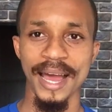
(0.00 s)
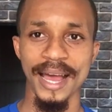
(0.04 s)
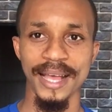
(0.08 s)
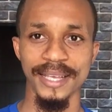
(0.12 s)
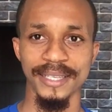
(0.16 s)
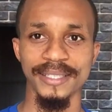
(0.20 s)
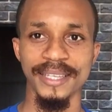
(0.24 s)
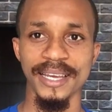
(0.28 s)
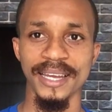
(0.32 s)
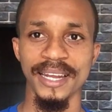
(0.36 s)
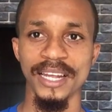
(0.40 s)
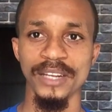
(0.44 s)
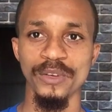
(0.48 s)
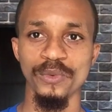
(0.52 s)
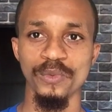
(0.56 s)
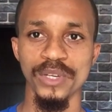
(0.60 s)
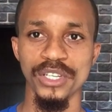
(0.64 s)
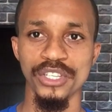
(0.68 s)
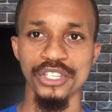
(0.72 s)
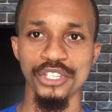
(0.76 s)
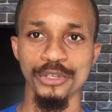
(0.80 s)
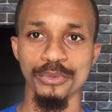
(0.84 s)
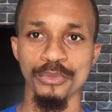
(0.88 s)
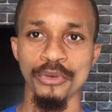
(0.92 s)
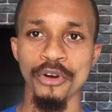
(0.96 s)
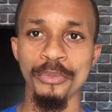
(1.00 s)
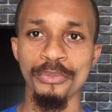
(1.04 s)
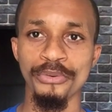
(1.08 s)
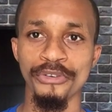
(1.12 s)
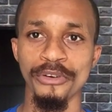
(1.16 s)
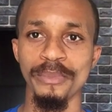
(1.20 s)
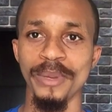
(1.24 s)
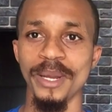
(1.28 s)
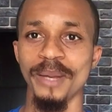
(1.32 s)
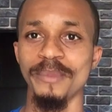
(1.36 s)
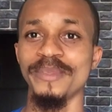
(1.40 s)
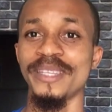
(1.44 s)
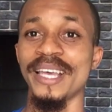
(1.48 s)
I started with small
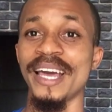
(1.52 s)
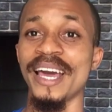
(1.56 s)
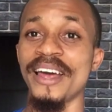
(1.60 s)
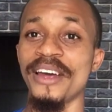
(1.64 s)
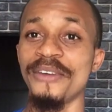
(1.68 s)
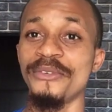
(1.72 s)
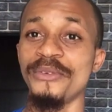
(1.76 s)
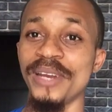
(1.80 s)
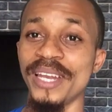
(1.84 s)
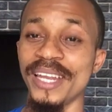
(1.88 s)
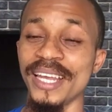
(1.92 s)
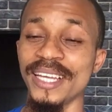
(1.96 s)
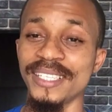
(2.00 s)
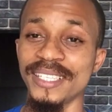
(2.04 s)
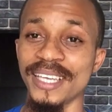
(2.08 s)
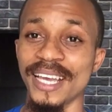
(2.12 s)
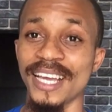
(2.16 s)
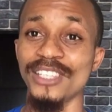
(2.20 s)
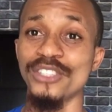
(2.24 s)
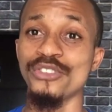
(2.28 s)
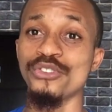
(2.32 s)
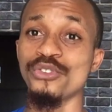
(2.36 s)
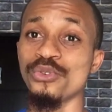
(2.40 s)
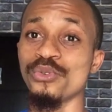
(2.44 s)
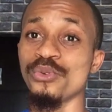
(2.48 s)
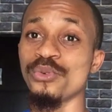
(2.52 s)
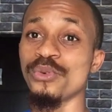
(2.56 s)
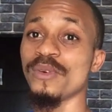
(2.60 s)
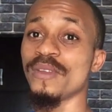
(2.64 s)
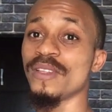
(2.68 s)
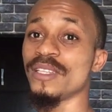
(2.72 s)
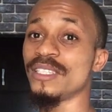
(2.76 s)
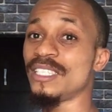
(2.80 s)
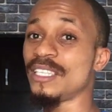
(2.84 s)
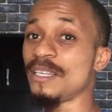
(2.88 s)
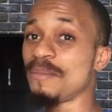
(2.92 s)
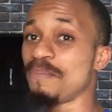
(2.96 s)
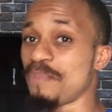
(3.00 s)
problems that are related
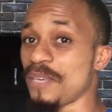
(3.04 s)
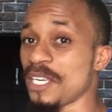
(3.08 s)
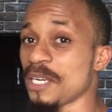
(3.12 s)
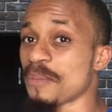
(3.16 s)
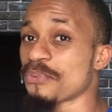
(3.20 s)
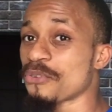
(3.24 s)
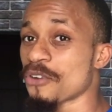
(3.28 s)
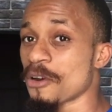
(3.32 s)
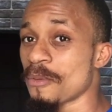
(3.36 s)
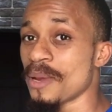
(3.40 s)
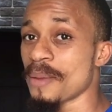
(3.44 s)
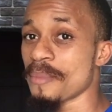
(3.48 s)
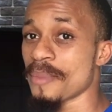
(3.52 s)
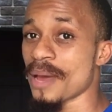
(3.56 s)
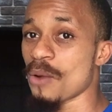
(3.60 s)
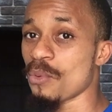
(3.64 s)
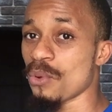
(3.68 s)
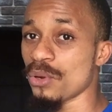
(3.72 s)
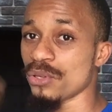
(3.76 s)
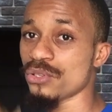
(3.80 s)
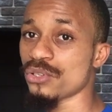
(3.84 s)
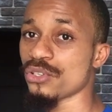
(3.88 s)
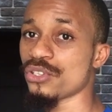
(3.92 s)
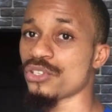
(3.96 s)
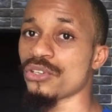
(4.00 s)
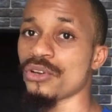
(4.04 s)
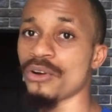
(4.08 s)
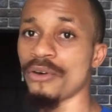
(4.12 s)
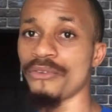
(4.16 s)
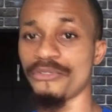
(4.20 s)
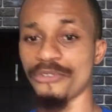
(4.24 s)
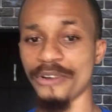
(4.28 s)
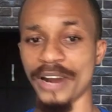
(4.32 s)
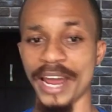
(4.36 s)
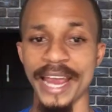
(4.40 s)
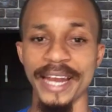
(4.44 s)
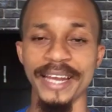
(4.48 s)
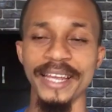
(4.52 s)
to the big problem I want to
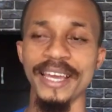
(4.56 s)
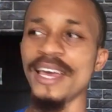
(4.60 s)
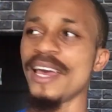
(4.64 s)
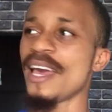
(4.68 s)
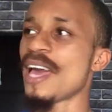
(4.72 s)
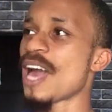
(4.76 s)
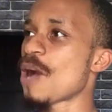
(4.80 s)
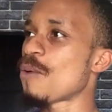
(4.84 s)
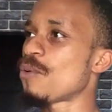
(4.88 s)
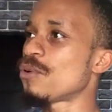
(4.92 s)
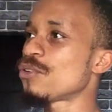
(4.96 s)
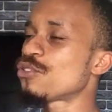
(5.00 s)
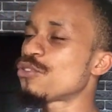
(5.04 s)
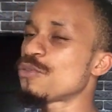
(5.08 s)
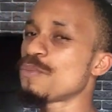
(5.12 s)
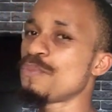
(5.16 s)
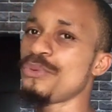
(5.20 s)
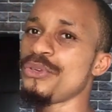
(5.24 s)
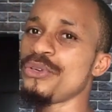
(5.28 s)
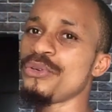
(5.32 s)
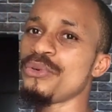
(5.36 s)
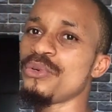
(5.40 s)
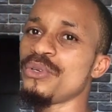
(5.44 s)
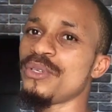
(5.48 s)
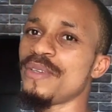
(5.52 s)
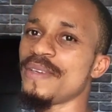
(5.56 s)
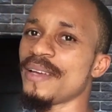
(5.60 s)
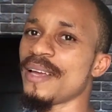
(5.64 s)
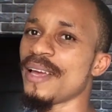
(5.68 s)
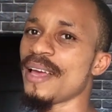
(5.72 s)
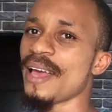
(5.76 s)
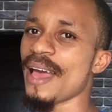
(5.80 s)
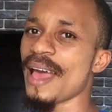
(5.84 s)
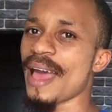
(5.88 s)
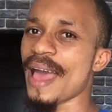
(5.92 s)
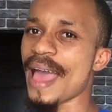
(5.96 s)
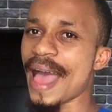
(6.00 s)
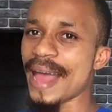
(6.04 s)
solve, right? I want to build
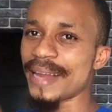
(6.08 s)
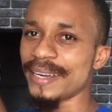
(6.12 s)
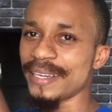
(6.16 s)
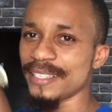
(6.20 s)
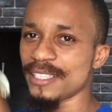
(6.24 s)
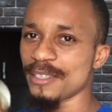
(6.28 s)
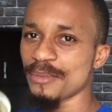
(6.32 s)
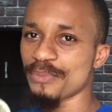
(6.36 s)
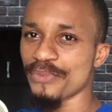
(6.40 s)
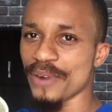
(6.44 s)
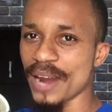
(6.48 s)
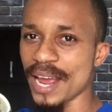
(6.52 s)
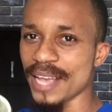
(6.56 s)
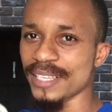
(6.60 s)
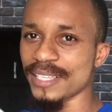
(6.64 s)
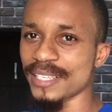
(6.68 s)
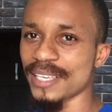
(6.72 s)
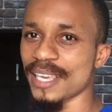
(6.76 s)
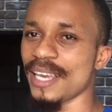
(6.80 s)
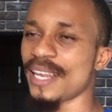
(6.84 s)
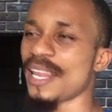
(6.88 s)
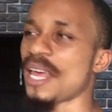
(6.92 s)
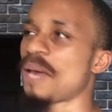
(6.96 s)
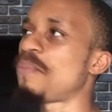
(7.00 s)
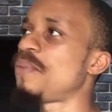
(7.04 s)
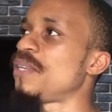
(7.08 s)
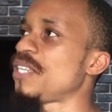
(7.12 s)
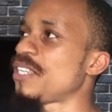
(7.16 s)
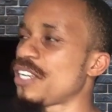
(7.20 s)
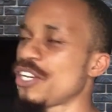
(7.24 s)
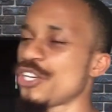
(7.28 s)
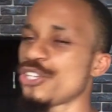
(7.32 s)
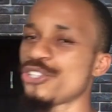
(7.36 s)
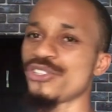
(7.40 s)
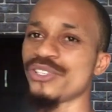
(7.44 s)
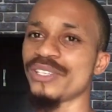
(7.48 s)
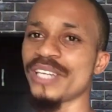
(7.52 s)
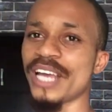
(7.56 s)
an enterprise scale
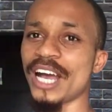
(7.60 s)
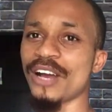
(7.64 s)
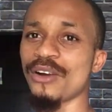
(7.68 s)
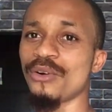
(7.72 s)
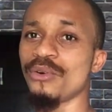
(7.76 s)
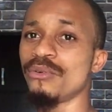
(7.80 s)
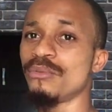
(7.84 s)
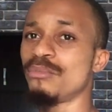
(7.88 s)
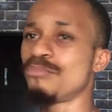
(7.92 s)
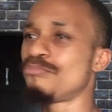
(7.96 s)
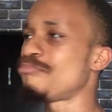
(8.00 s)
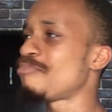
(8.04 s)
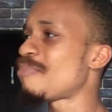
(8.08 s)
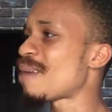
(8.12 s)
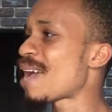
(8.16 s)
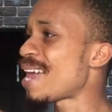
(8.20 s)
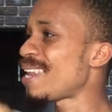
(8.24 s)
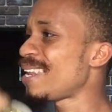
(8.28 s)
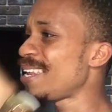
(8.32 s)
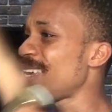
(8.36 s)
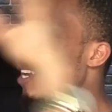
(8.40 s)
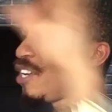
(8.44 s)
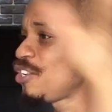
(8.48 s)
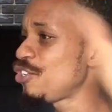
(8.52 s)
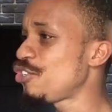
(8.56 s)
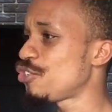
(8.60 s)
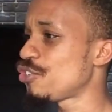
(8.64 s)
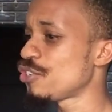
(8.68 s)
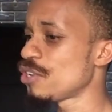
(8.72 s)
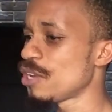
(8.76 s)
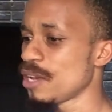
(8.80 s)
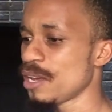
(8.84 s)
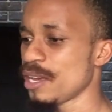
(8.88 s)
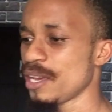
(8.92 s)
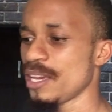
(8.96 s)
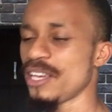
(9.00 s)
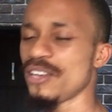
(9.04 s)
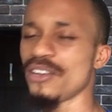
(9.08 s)
application that could manage
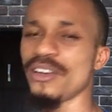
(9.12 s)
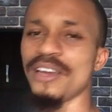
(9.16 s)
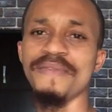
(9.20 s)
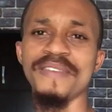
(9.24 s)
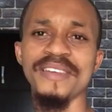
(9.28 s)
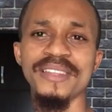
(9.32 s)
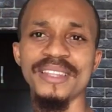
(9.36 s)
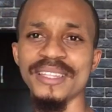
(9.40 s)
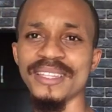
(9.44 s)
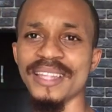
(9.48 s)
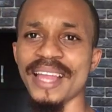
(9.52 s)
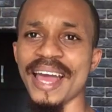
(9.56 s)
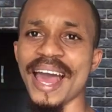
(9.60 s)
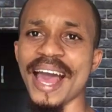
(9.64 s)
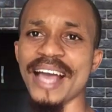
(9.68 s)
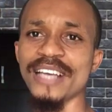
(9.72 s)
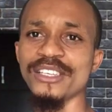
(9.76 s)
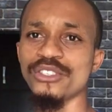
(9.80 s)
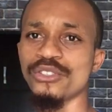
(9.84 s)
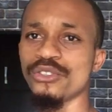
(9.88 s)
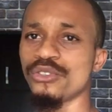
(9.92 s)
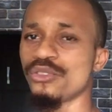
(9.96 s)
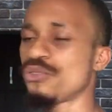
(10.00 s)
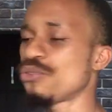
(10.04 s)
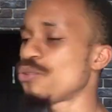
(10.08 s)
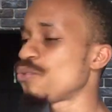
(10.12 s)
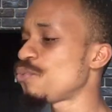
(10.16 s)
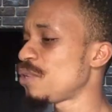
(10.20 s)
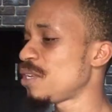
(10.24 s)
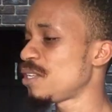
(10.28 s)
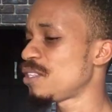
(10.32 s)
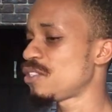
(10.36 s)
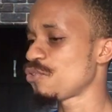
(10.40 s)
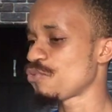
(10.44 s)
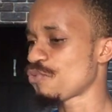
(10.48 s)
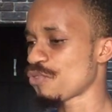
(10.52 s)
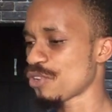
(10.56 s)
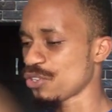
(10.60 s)
you know, everything that has to do
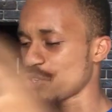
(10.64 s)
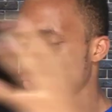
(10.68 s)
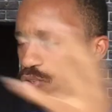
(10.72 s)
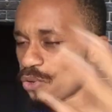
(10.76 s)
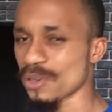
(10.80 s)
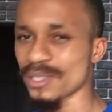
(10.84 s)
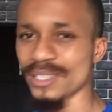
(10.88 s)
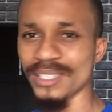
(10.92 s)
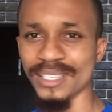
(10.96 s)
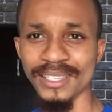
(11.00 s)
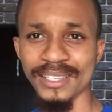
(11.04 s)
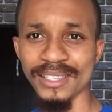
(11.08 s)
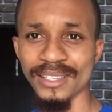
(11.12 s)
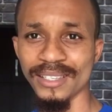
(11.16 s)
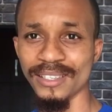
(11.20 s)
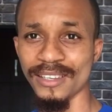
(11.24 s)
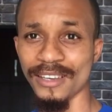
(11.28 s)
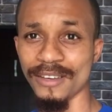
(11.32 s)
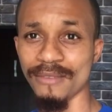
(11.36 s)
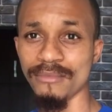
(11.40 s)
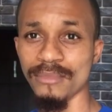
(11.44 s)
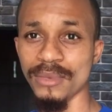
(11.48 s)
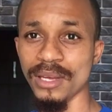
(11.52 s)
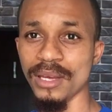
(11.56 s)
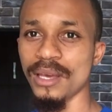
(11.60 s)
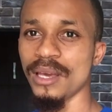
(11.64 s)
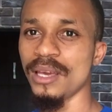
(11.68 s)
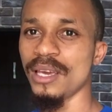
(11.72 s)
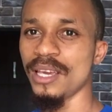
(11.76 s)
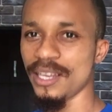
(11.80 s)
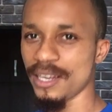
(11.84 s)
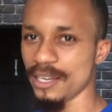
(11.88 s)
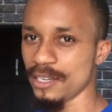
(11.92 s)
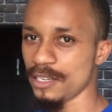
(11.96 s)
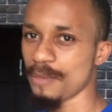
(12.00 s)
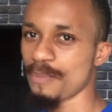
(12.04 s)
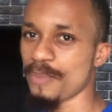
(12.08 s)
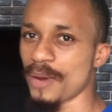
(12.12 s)
with the result system
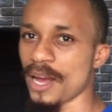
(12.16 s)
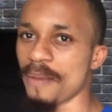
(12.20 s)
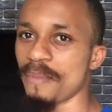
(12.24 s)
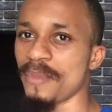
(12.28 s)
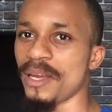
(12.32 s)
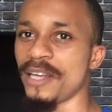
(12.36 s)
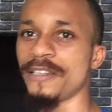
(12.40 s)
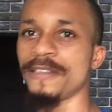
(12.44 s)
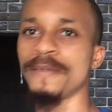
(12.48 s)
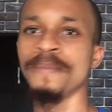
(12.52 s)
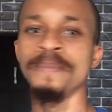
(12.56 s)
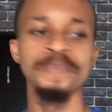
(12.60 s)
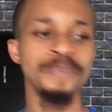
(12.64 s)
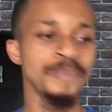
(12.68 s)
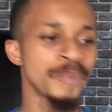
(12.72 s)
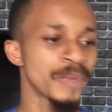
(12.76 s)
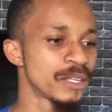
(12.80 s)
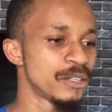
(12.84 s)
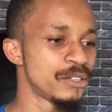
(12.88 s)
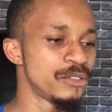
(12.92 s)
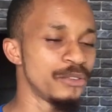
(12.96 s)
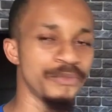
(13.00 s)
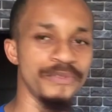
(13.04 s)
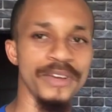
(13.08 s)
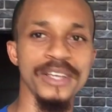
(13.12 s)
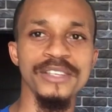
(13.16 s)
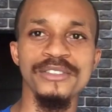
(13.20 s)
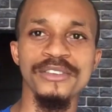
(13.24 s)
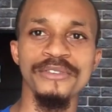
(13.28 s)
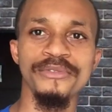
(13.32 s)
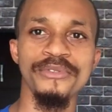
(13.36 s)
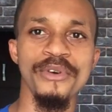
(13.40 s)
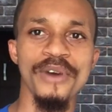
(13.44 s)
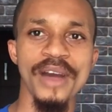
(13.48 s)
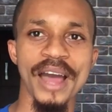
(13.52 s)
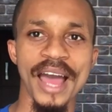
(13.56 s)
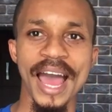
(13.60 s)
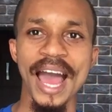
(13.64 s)
in a department. So first
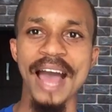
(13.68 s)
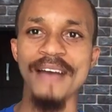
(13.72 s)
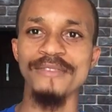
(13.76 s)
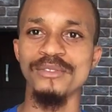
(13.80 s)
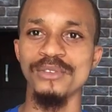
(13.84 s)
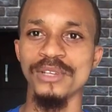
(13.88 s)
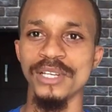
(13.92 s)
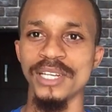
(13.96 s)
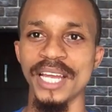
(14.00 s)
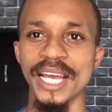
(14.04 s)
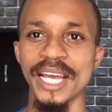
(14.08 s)
of all, I have to